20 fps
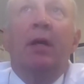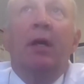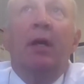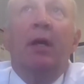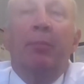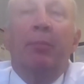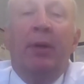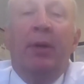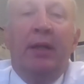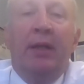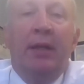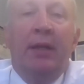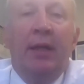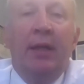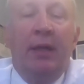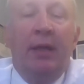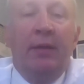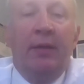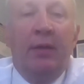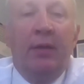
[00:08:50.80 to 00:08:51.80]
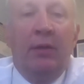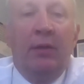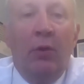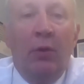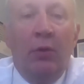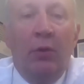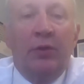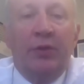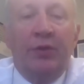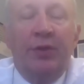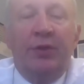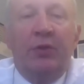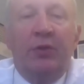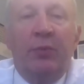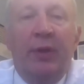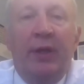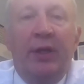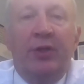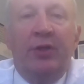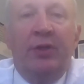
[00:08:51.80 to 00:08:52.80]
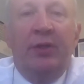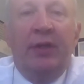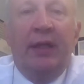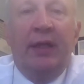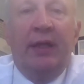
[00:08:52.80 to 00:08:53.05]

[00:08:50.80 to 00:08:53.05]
But the local situation